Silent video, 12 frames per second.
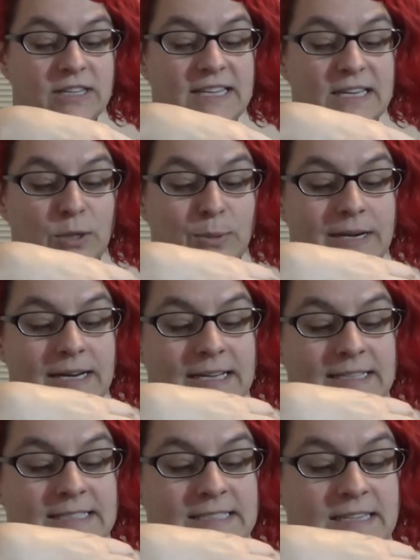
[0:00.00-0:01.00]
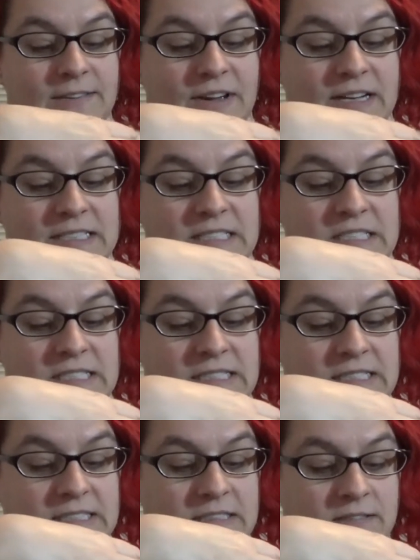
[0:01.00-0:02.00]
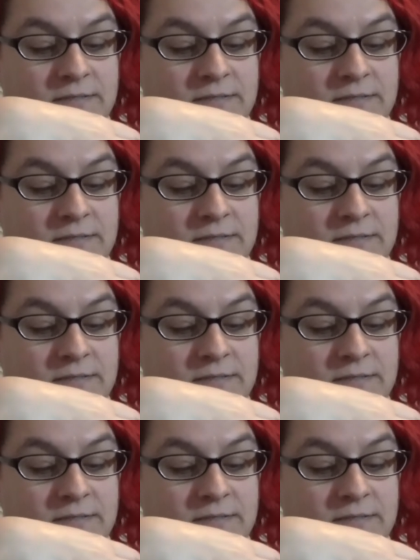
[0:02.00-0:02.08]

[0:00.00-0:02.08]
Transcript: at the ingredients and see if I can see.